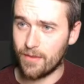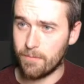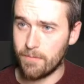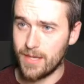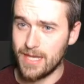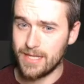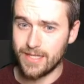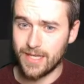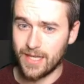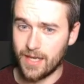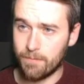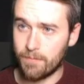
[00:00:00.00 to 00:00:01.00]

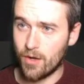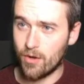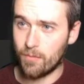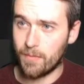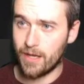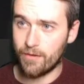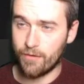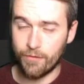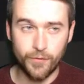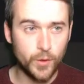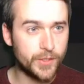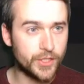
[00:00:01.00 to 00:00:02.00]
media about my
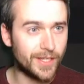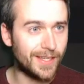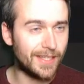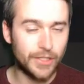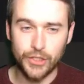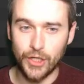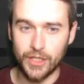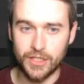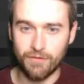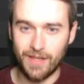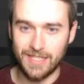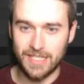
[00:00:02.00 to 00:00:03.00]
future in charge
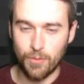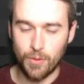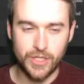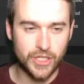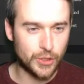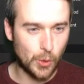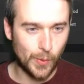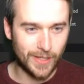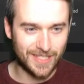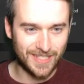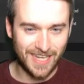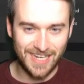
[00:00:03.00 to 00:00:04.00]
of Inter, which is
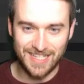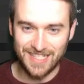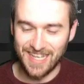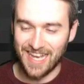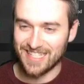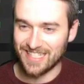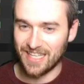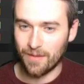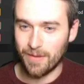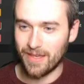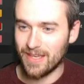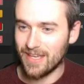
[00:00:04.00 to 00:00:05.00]
always nice. They're asking
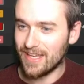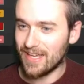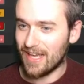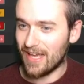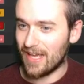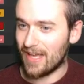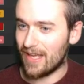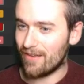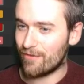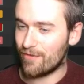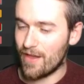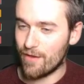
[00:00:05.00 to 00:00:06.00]
me
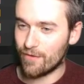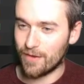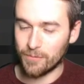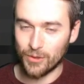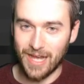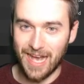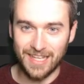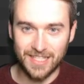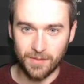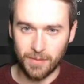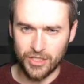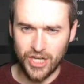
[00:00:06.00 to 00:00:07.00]
if I'm going to
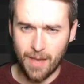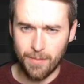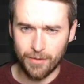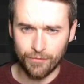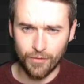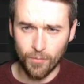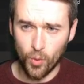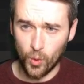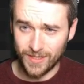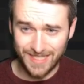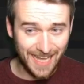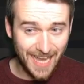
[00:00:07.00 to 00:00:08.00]
ask my chairman for more
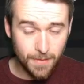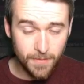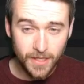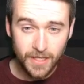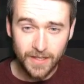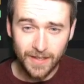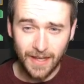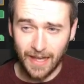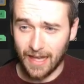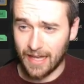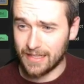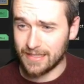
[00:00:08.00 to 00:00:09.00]
time.
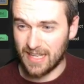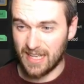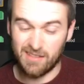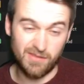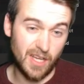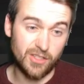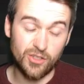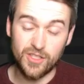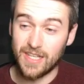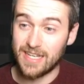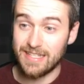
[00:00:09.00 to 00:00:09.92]
And I just said